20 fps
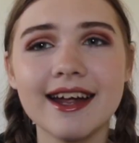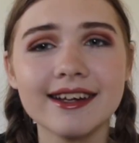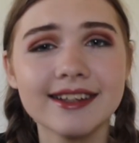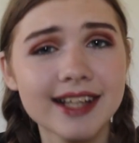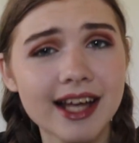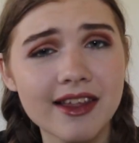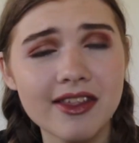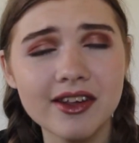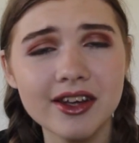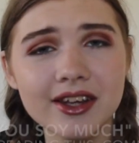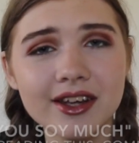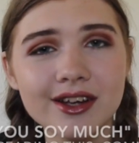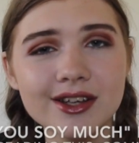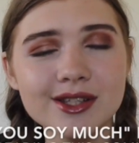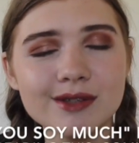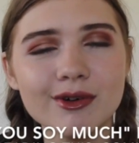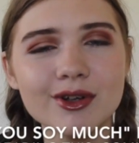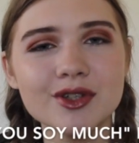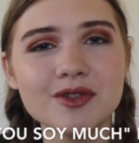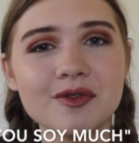And yeah, thank you
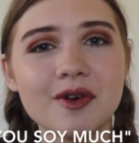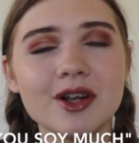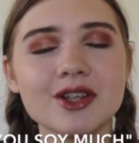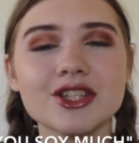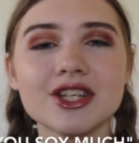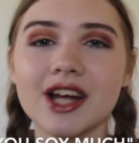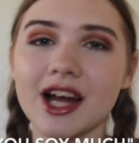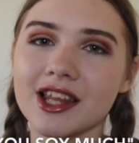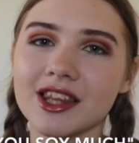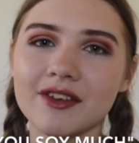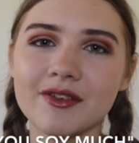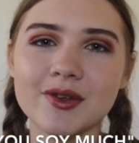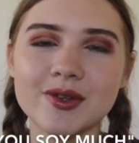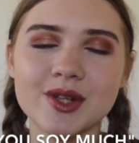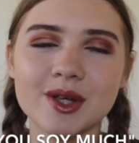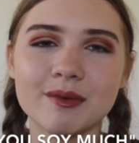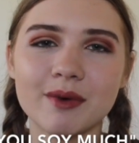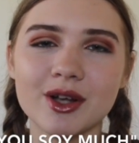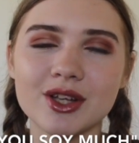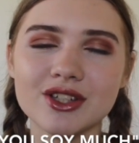guys so much for watching. I love you
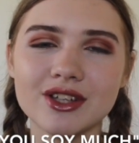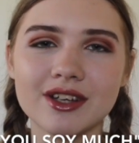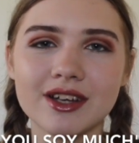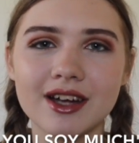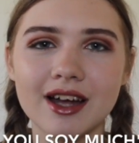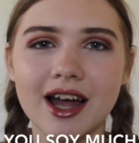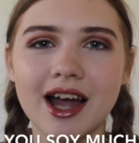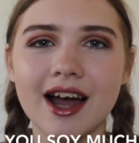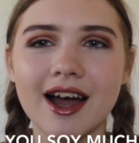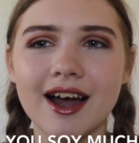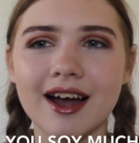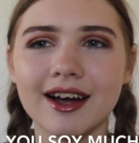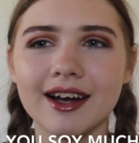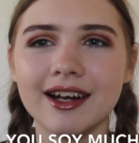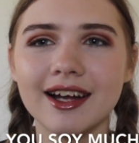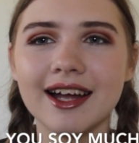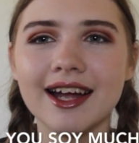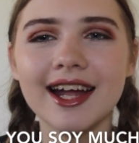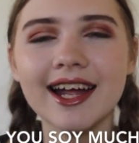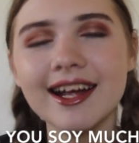so much.
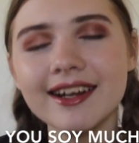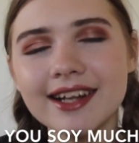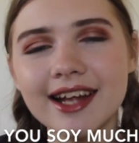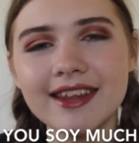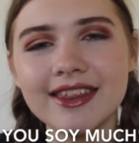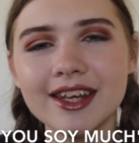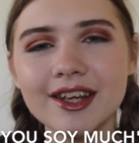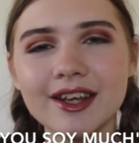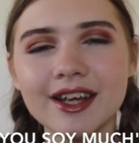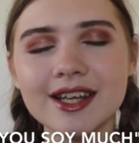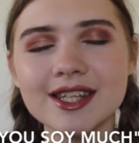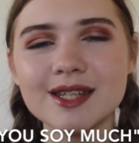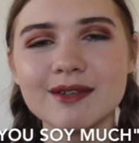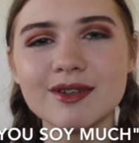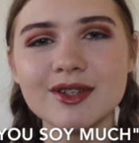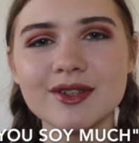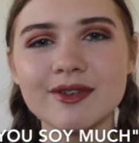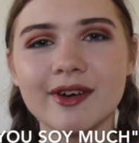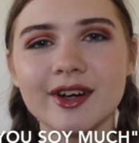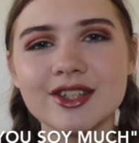And yeah, thank you guys so
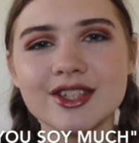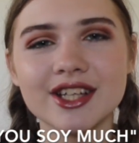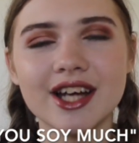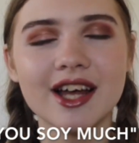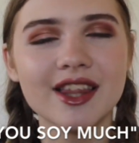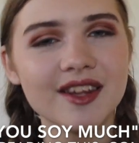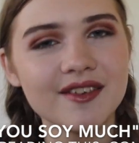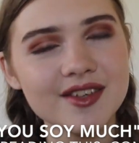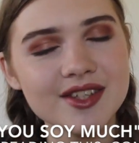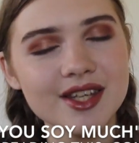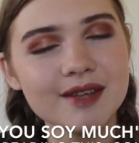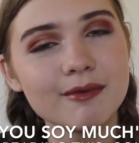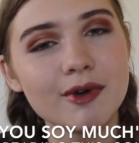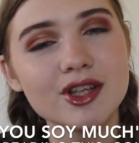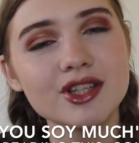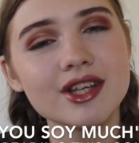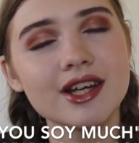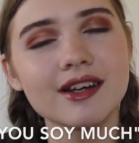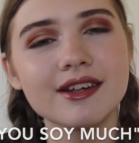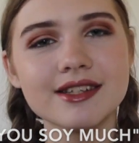much for watching. I love you so
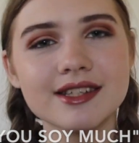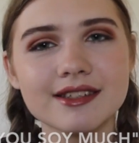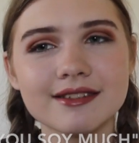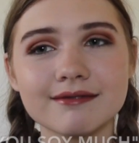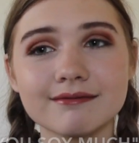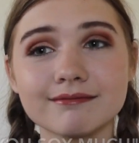much. And I'll